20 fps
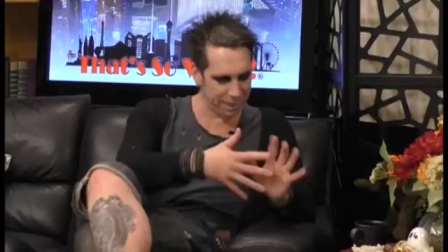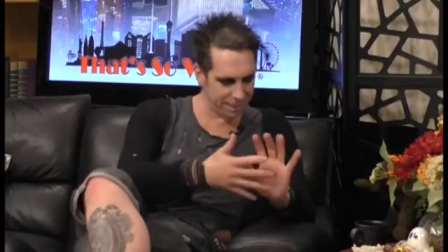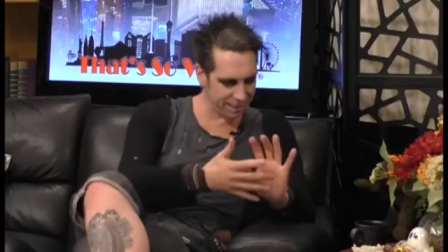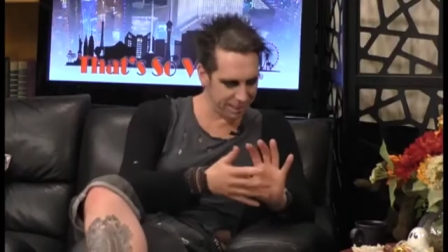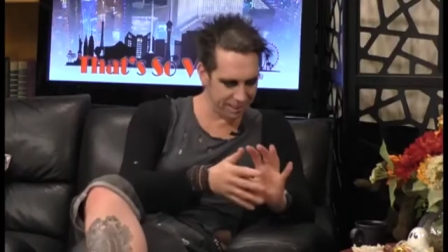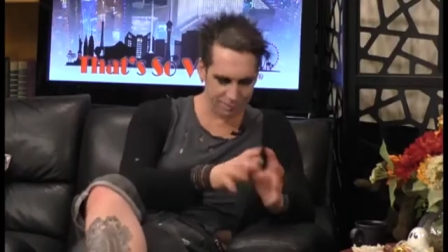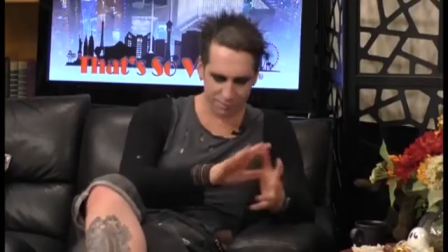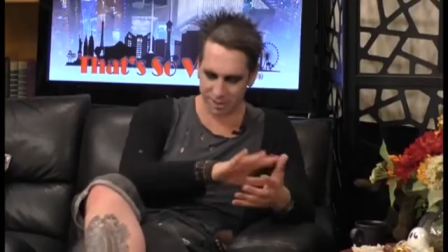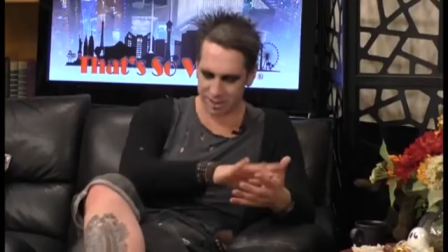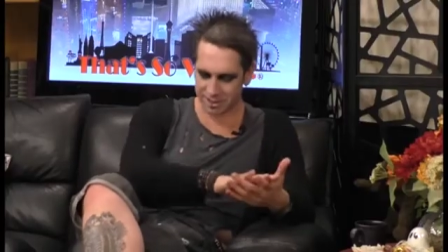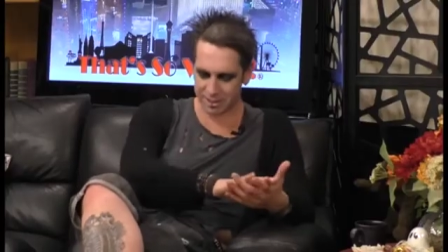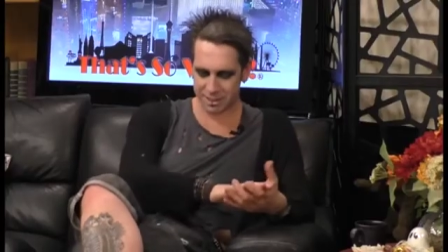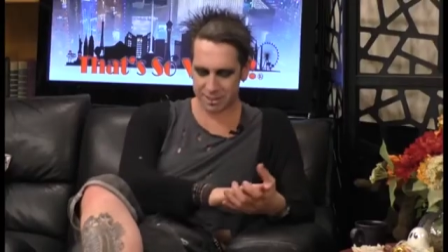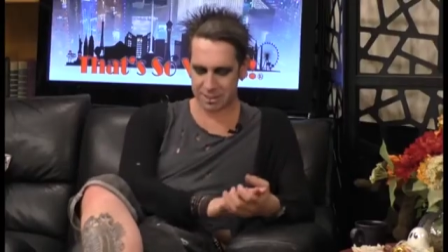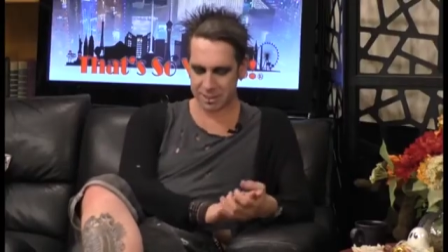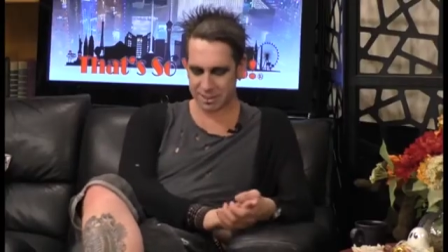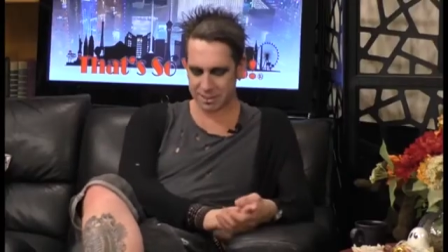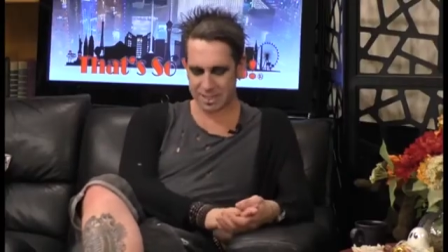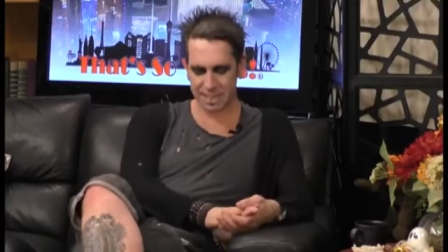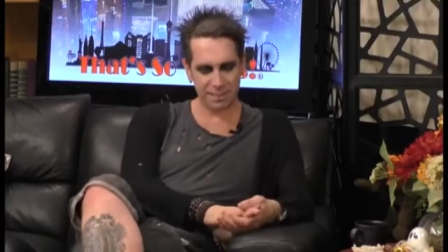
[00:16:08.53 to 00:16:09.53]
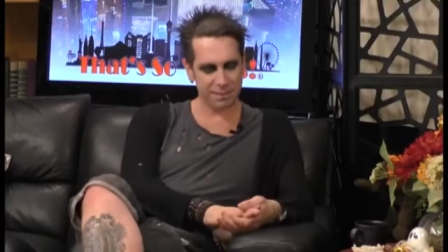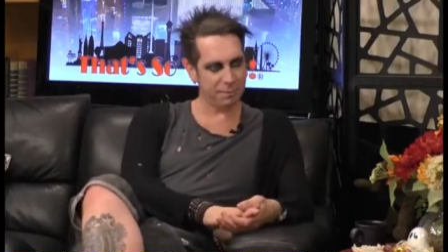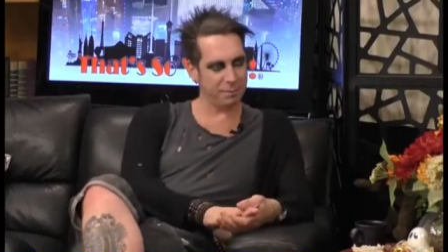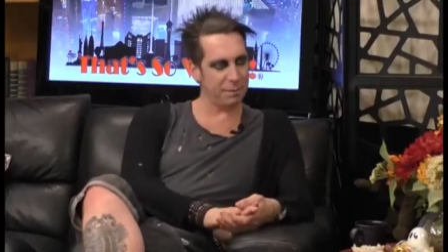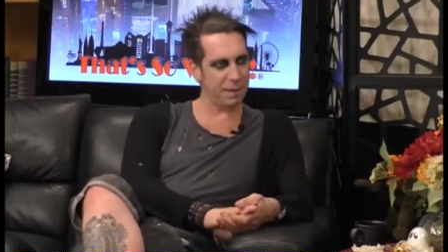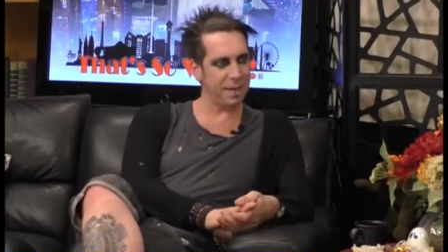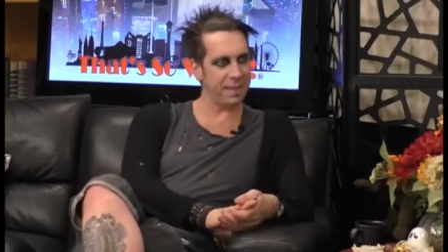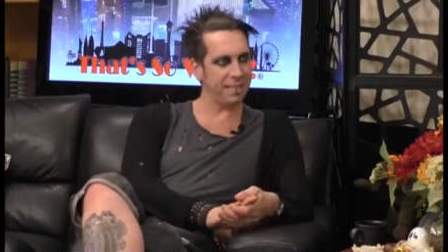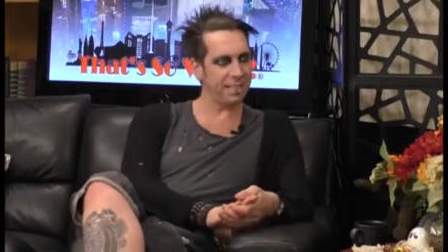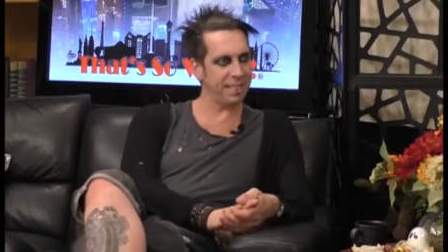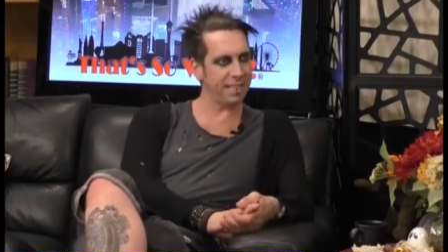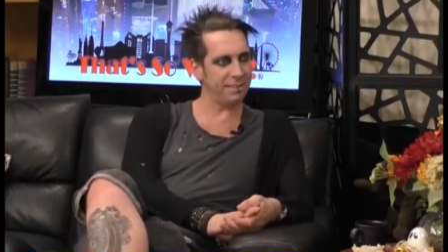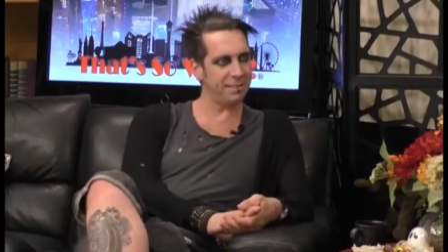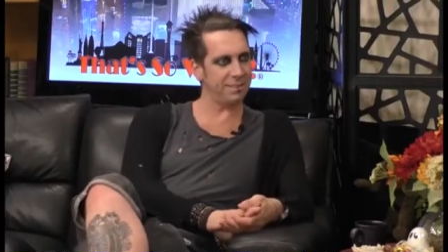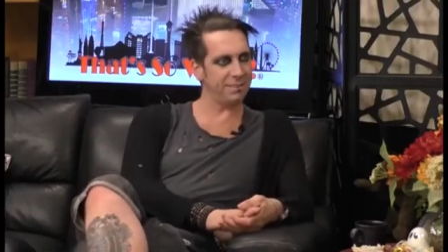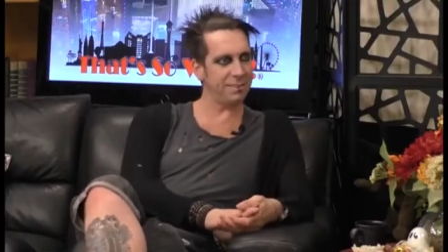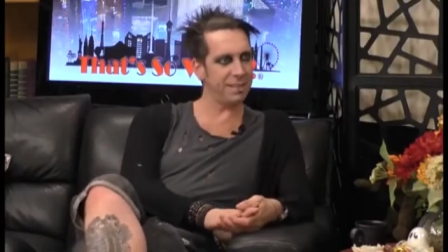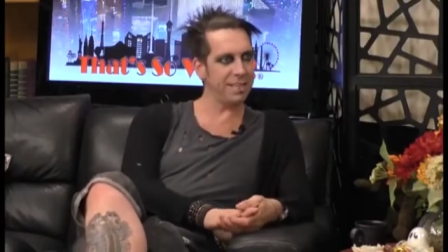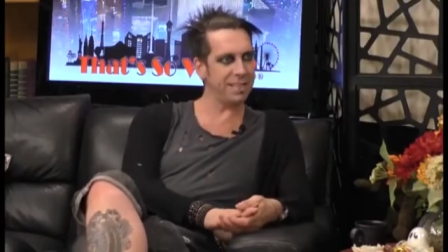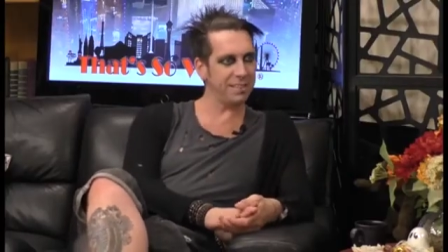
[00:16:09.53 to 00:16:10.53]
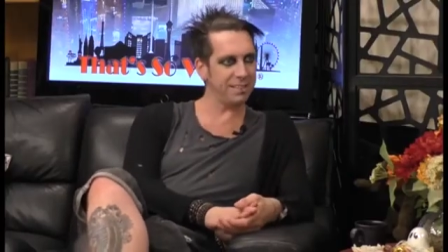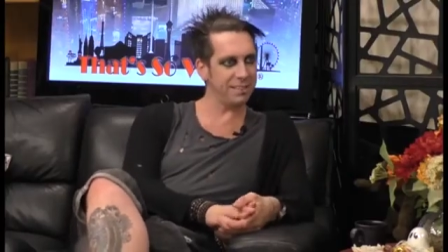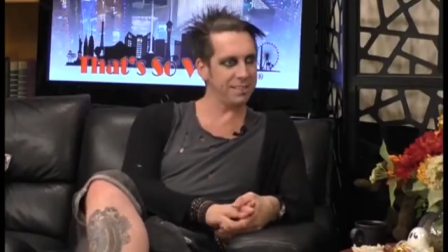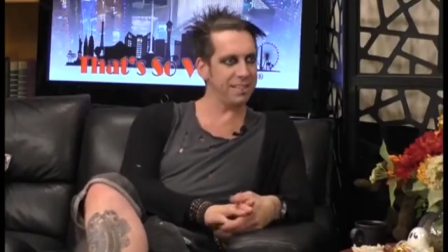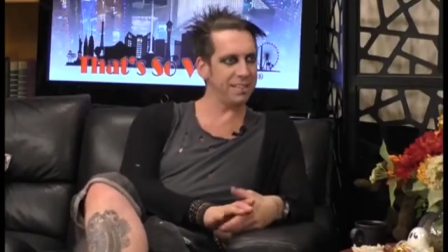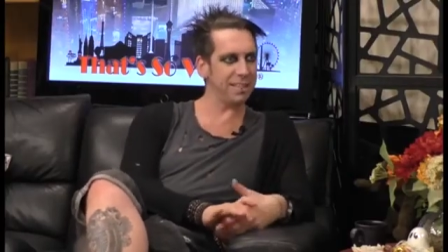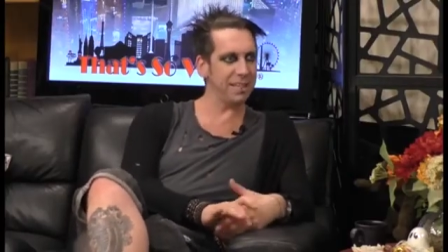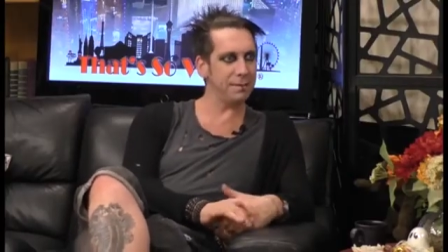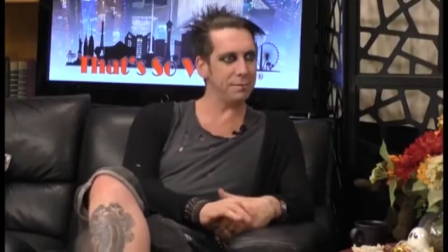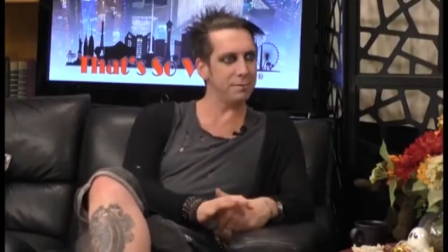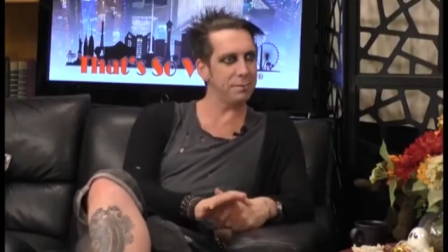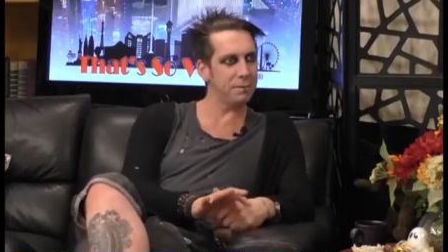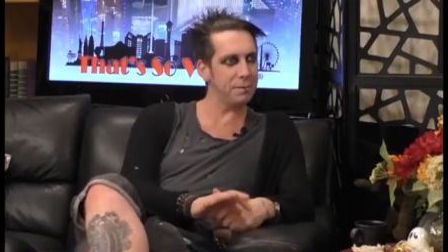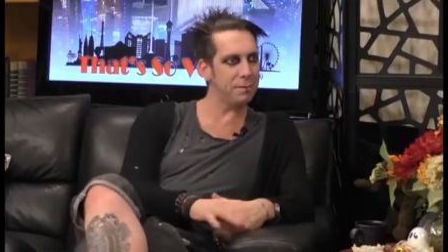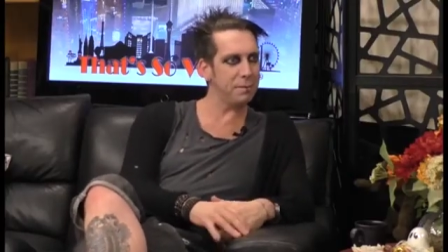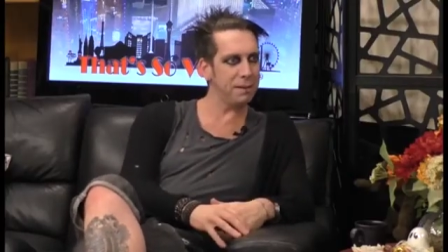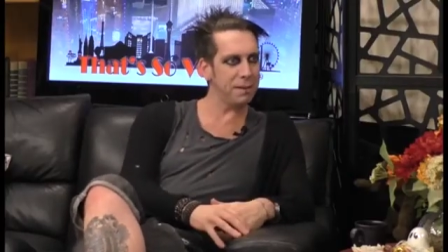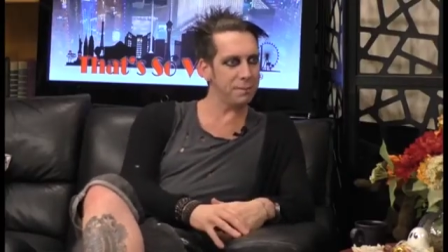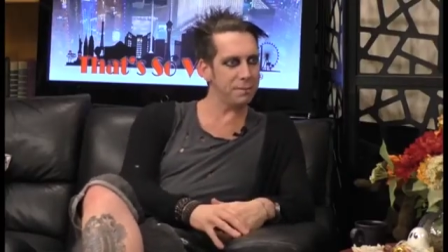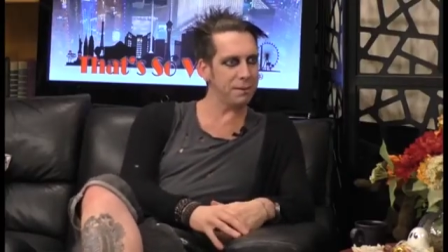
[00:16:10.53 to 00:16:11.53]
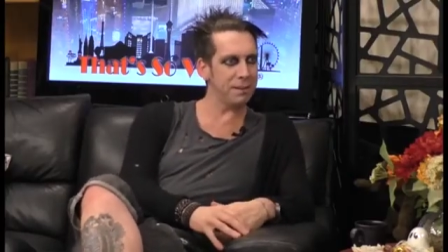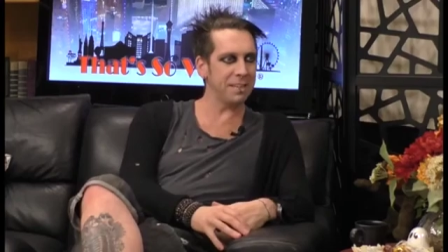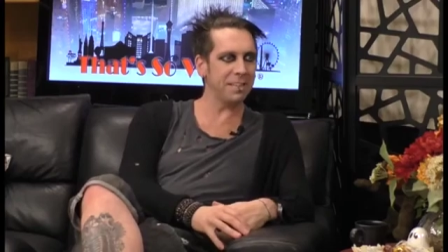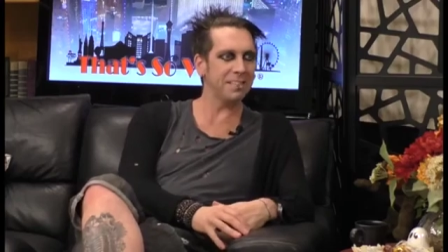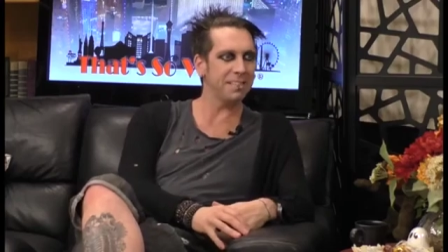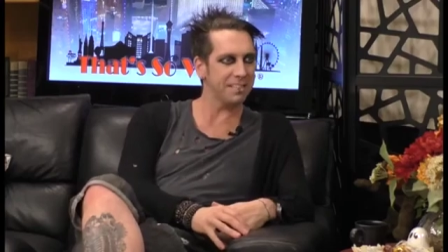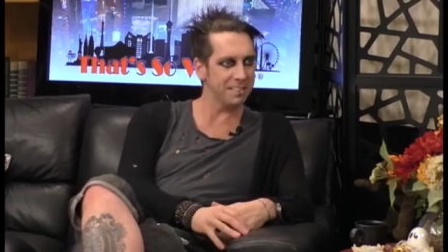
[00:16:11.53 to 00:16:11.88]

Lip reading: to actually find a tattoo parlor here in Vegas and get a couple more while I'm around.